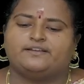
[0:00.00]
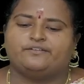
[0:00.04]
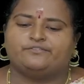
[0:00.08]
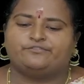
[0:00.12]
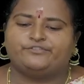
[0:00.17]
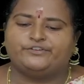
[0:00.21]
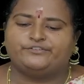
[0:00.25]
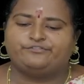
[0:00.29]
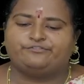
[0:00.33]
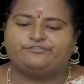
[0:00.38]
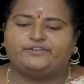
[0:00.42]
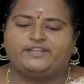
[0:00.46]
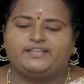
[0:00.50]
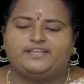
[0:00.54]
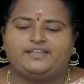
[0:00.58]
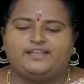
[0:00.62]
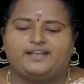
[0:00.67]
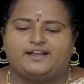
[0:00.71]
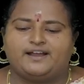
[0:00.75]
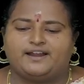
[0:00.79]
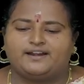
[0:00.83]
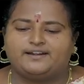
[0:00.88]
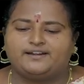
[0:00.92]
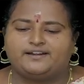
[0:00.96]
50,
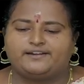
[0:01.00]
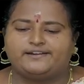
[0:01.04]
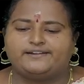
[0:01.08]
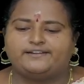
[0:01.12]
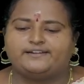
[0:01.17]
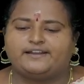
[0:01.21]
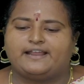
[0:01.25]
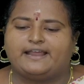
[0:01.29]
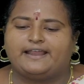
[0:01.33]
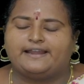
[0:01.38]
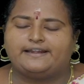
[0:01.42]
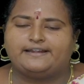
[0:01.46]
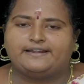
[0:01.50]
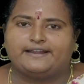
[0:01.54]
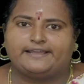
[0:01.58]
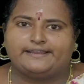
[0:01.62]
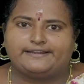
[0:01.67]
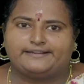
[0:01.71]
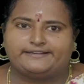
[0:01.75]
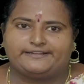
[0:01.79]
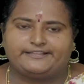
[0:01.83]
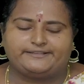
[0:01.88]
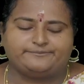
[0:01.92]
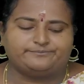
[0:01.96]
100 and
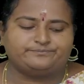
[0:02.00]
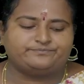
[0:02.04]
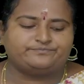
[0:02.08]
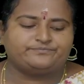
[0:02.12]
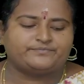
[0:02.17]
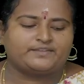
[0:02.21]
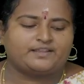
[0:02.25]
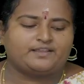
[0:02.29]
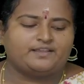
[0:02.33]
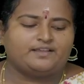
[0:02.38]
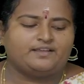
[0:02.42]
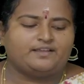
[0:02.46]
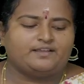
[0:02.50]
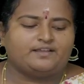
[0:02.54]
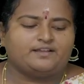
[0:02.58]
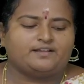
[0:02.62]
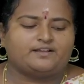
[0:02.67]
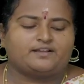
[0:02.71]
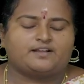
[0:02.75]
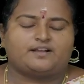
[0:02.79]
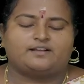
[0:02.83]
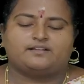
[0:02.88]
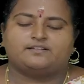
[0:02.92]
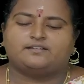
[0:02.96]
90.
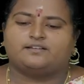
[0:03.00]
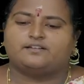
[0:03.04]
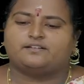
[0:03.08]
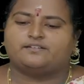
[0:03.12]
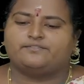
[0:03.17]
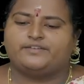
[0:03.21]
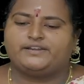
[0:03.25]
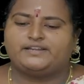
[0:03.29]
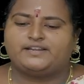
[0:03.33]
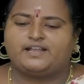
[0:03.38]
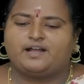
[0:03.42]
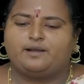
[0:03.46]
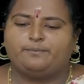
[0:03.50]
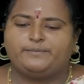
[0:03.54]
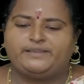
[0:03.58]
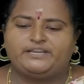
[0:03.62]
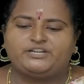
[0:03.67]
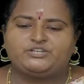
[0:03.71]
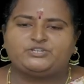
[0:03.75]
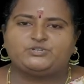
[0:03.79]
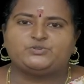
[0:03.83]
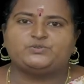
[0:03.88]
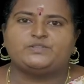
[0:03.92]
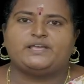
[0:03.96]
When
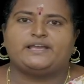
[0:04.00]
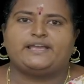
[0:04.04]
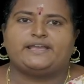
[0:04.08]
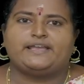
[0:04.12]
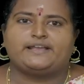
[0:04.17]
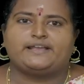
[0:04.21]
coming to the